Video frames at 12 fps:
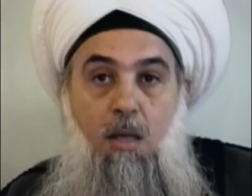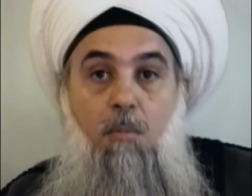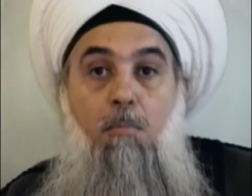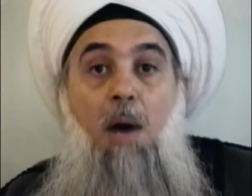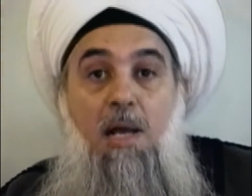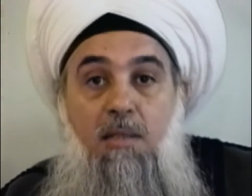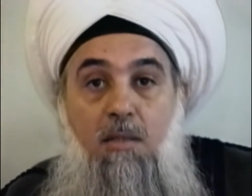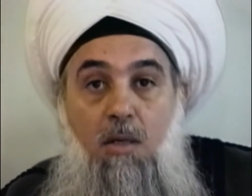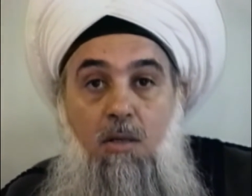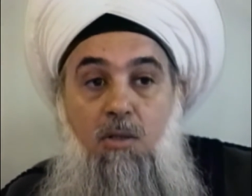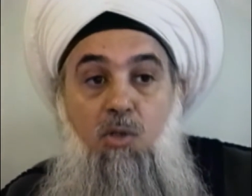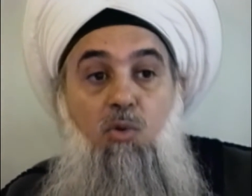
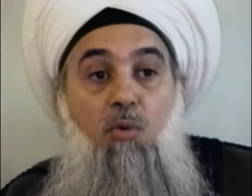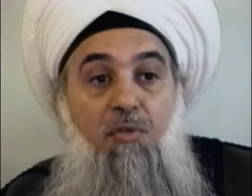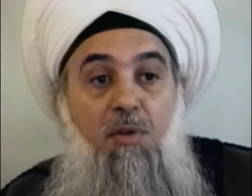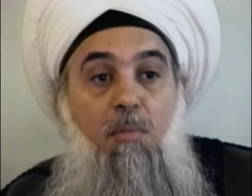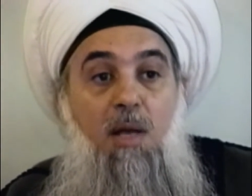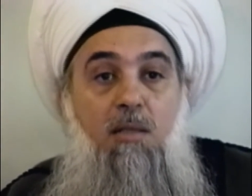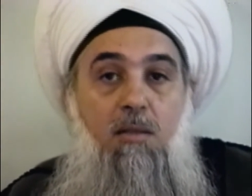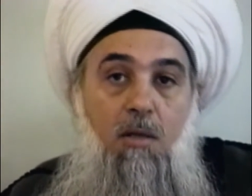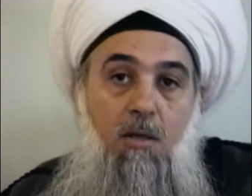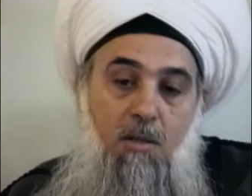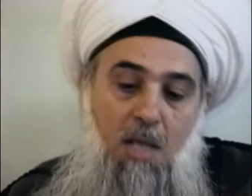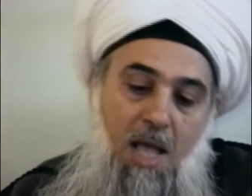masters, Sufi
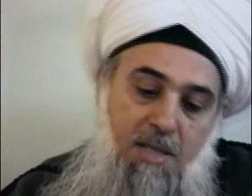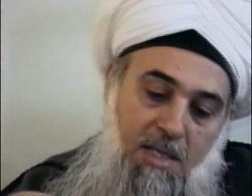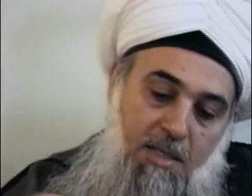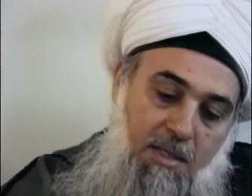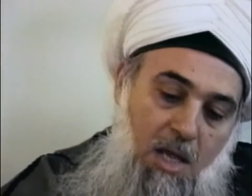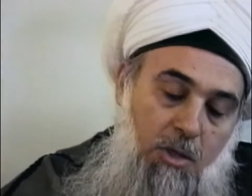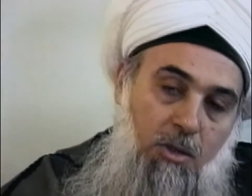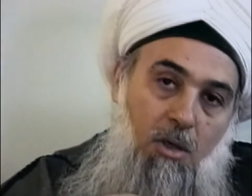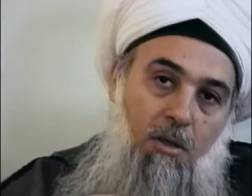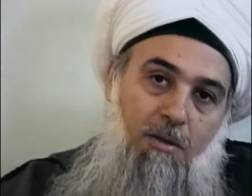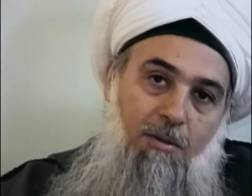masters as a circle.